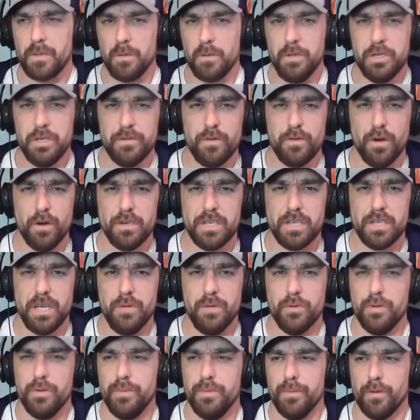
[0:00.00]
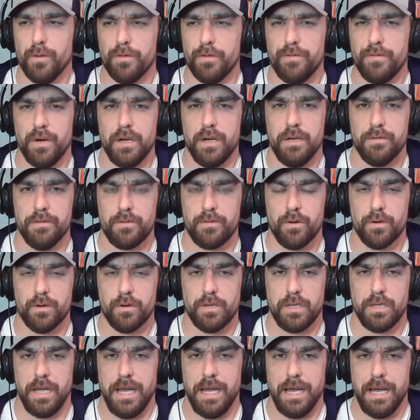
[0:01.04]
which of course it would be more fun, of
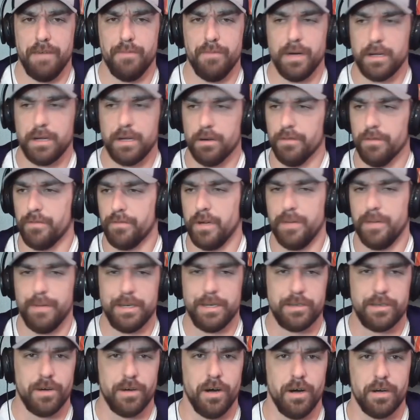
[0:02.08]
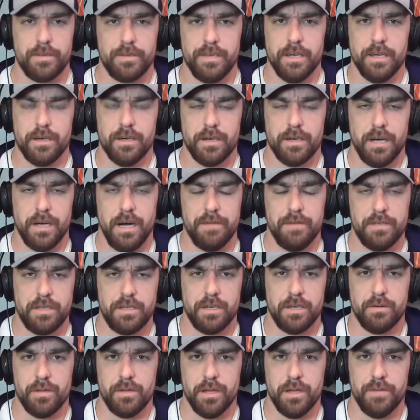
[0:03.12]
course, to have my girlfriend and my dogs there.
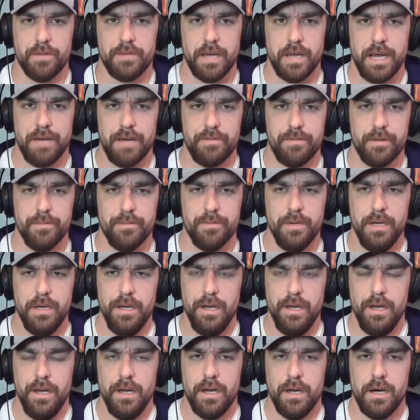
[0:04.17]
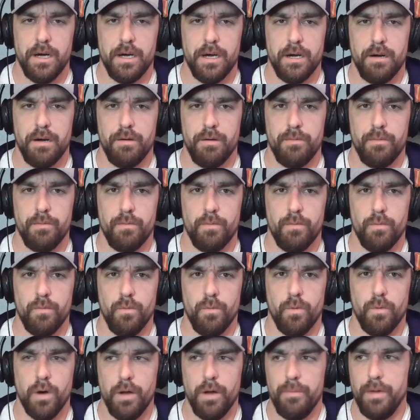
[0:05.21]
Obviously, I would love to have them.
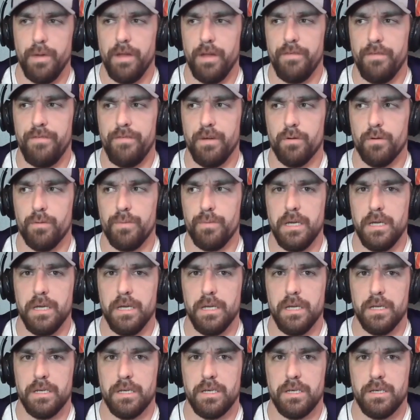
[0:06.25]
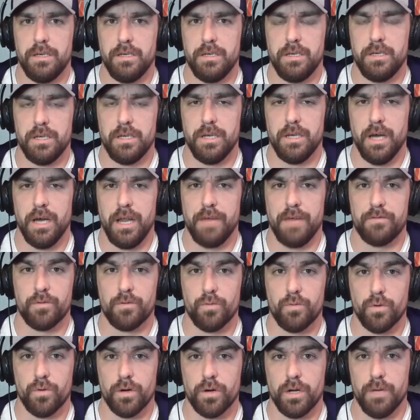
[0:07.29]
One benefit will be to not have
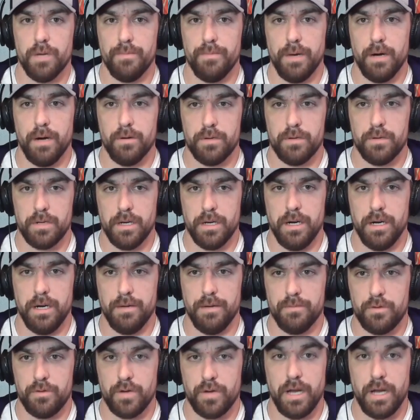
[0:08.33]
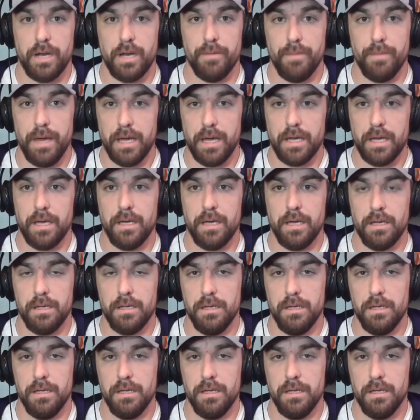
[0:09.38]
to worry about trying to make